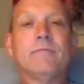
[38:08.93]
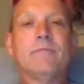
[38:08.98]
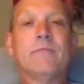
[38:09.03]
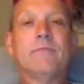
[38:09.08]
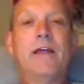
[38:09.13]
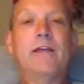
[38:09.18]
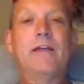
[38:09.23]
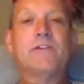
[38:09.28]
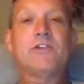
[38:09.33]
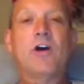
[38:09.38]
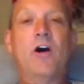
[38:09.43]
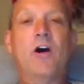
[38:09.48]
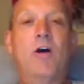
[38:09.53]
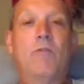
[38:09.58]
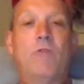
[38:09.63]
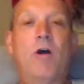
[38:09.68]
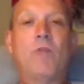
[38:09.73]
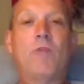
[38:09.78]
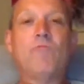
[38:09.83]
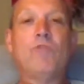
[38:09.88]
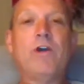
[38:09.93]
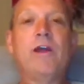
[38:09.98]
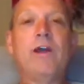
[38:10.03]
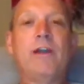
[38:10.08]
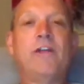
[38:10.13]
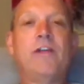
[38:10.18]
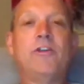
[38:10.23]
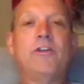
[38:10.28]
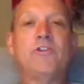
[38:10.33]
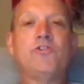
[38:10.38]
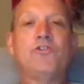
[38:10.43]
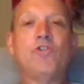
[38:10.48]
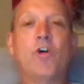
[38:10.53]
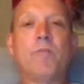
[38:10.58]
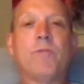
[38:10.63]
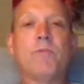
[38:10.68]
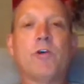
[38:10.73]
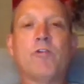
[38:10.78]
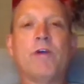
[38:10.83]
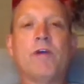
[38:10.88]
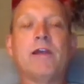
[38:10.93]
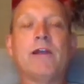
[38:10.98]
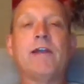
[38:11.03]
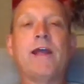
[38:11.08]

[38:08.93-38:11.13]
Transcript: And so I'm really enjoying my cricket